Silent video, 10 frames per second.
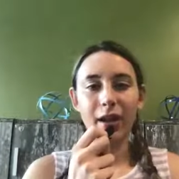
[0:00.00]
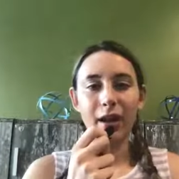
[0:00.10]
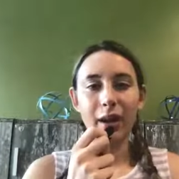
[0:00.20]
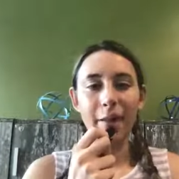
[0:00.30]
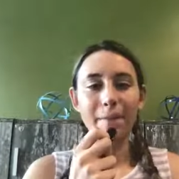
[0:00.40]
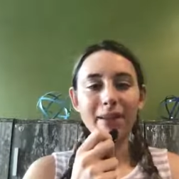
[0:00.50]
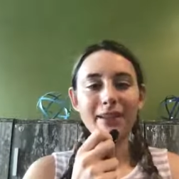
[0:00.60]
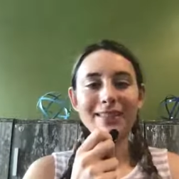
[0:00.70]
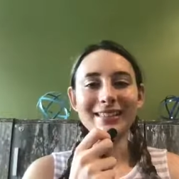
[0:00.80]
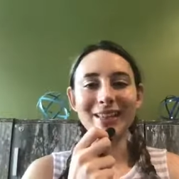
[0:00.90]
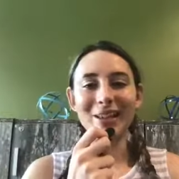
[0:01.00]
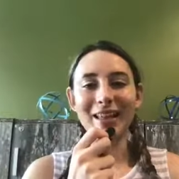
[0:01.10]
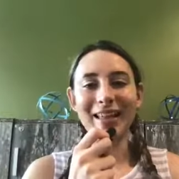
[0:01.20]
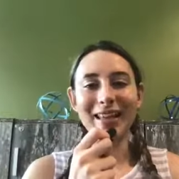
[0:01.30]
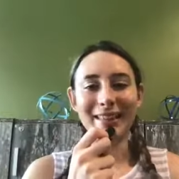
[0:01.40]
um, but still
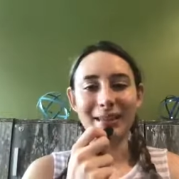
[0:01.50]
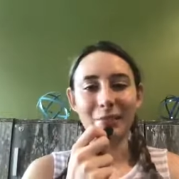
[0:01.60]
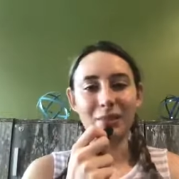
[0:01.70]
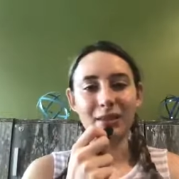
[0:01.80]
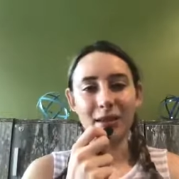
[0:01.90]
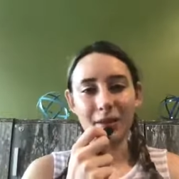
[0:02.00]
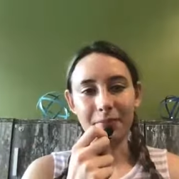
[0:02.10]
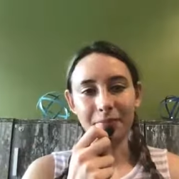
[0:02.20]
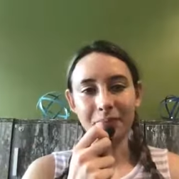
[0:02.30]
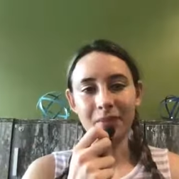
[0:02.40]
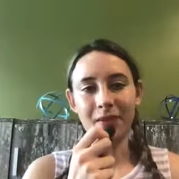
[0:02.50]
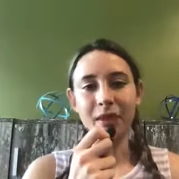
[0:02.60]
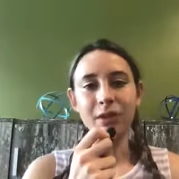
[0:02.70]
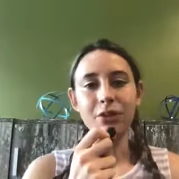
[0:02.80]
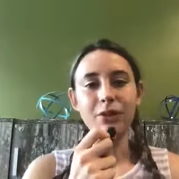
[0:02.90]
get them done.
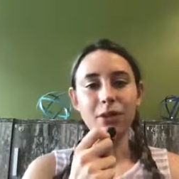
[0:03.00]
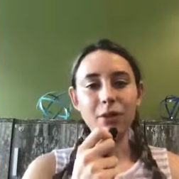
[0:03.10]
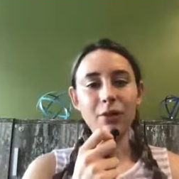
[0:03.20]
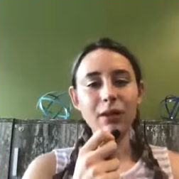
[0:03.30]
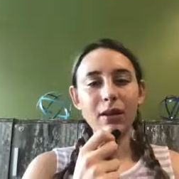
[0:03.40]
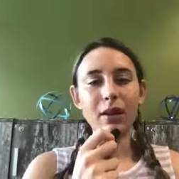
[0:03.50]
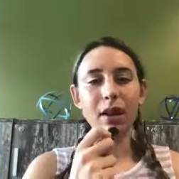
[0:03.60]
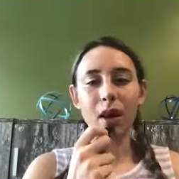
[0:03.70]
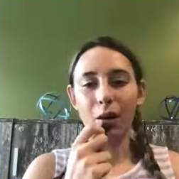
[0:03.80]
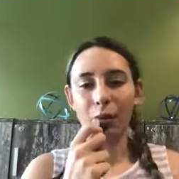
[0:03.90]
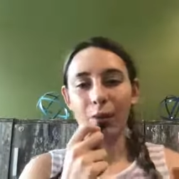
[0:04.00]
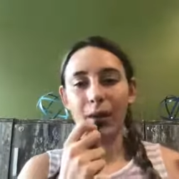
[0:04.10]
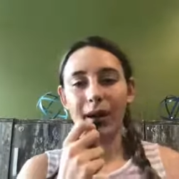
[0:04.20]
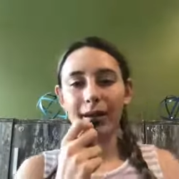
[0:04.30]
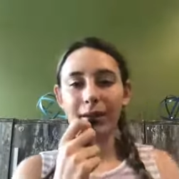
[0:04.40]
So I'll
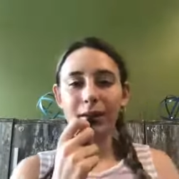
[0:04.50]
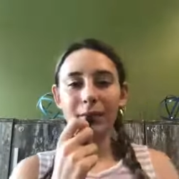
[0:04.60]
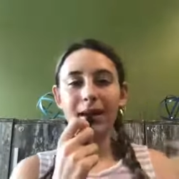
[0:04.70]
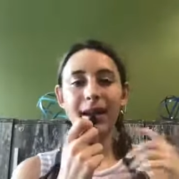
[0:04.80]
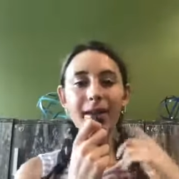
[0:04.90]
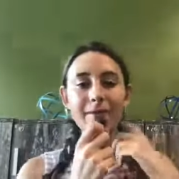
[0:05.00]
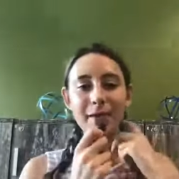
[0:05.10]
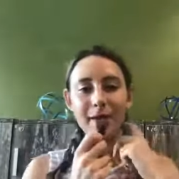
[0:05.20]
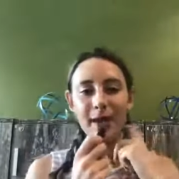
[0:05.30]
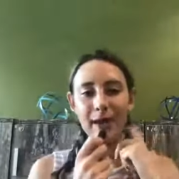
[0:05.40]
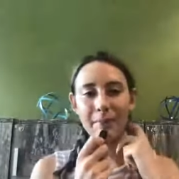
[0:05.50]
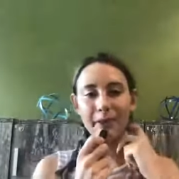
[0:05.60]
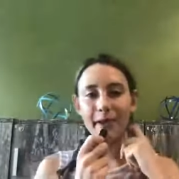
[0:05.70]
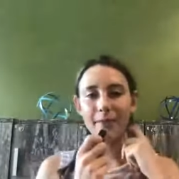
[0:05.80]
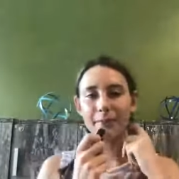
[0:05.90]
rewind a little bit. I feel like I'm the
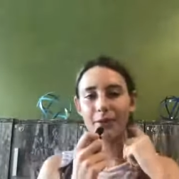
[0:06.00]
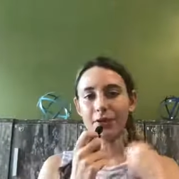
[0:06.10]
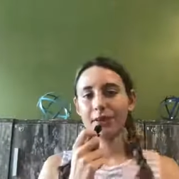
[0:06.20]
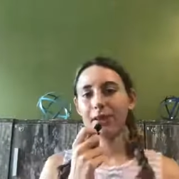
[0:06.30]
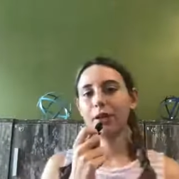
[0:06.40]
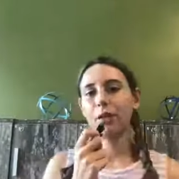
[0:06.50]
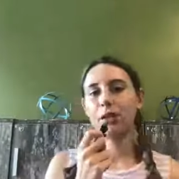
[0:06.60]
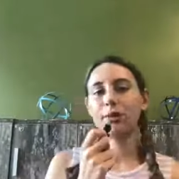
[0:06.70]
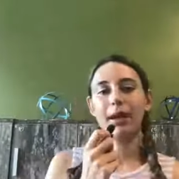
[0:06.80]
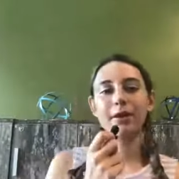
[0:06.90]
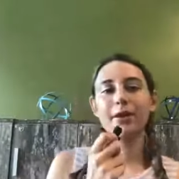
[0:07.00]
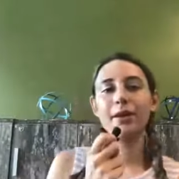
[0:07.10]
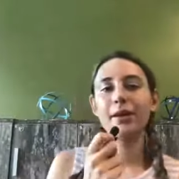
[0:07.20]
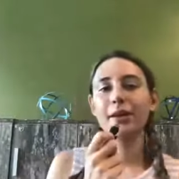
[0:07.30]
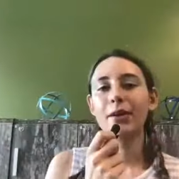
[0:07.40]
kind of person who would
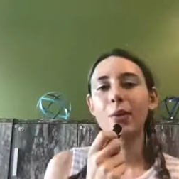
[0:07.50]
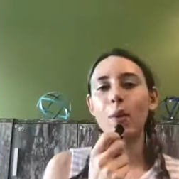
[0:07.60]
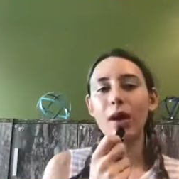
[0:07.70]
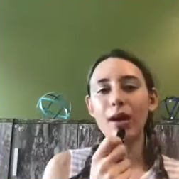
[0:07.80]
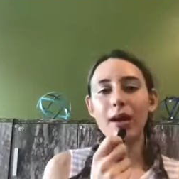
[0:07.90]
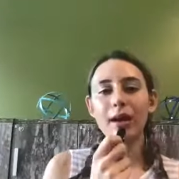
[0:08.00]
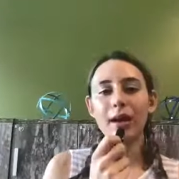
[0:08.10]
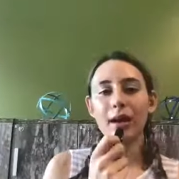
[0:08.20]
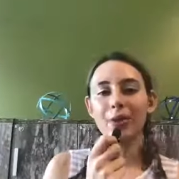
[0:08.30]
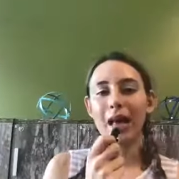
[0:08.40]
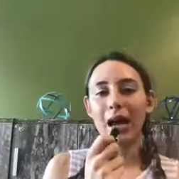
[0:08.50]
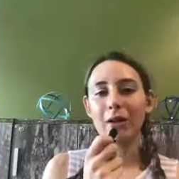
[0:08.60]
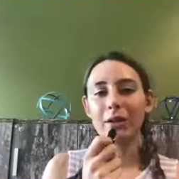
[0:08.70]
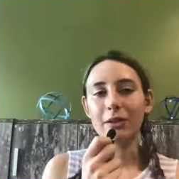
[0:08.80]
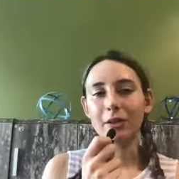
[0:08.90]
rather work a couple
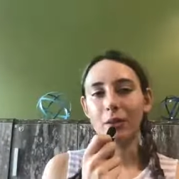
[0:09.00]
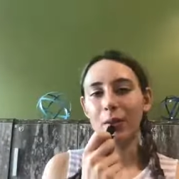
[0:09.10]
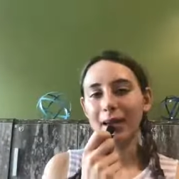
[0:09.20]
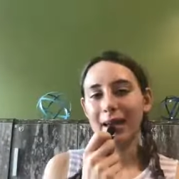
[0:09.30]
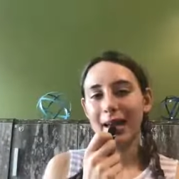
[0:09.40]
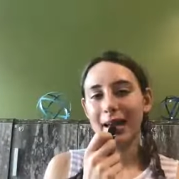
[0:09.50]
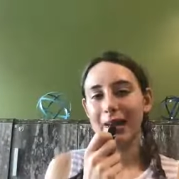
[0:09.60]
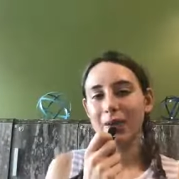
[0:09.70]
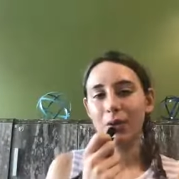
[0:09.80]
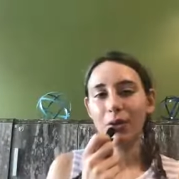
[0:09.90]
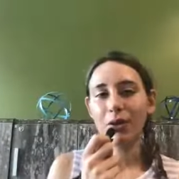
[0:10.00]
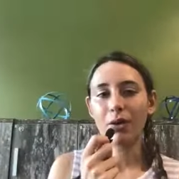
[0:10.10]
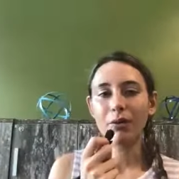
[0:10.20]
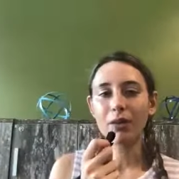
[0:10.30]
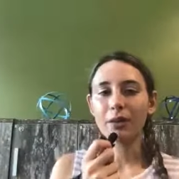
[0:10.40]
hours on the weekend or
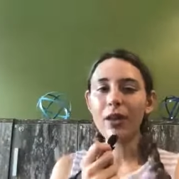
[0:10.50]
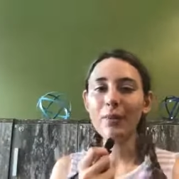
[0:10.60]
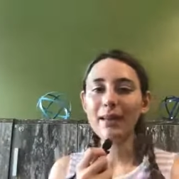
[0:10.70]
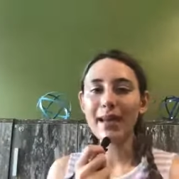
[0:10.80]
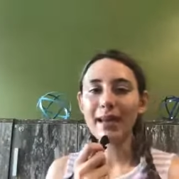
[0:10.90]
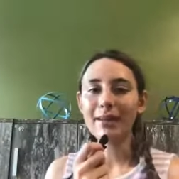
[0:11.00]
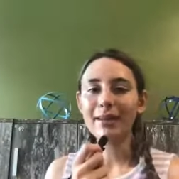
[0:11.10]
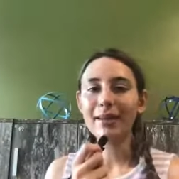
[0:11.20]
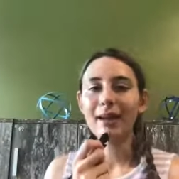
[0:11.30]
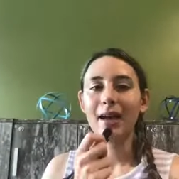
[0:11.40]
over a long weekend